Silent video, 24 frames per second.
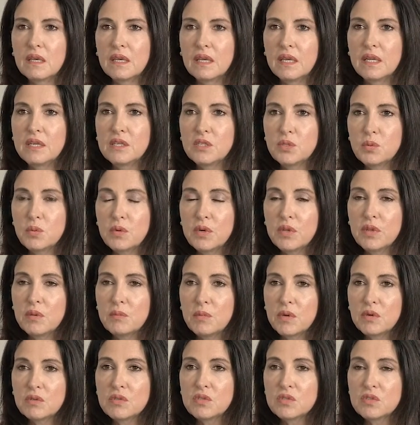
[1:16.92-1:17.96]
It is one of the
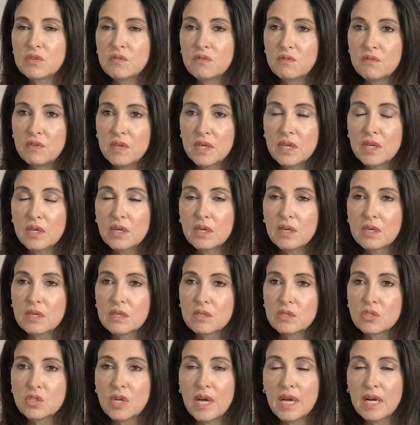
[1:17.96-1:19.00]
most severe
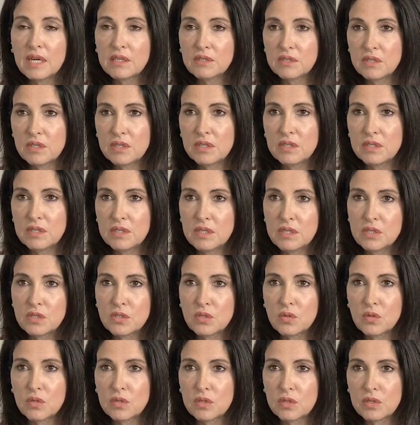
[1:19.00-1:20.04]
childhood
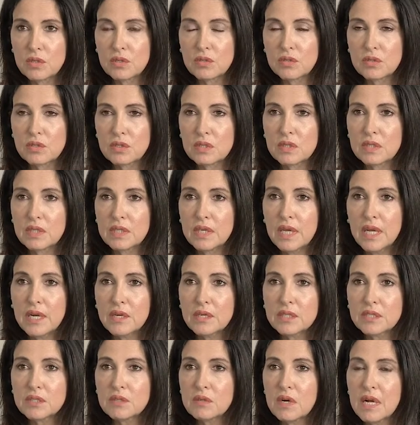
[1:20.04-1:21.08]
disorders
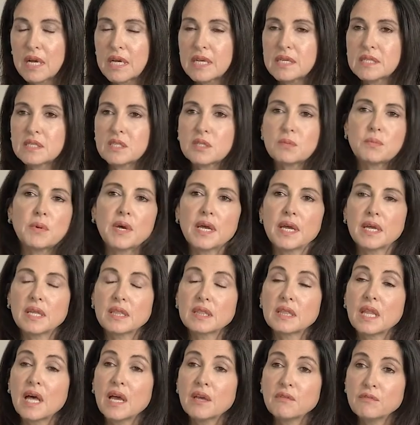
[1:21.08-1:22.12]
characterized by
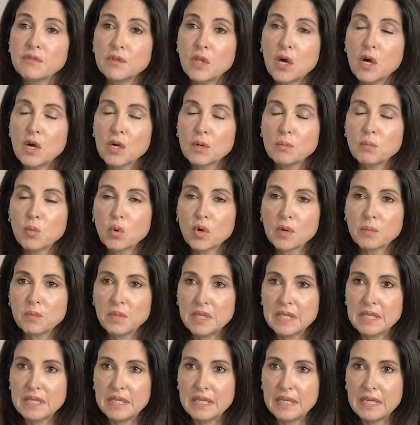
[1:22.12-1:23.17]
lifelong
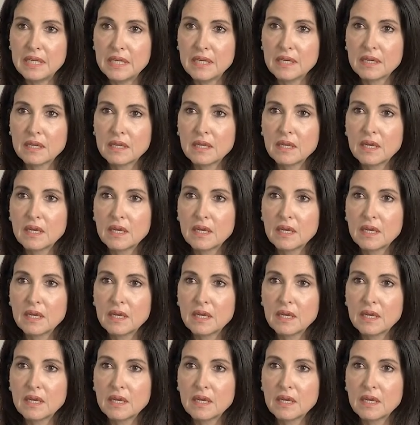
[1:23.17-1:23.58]
morbidity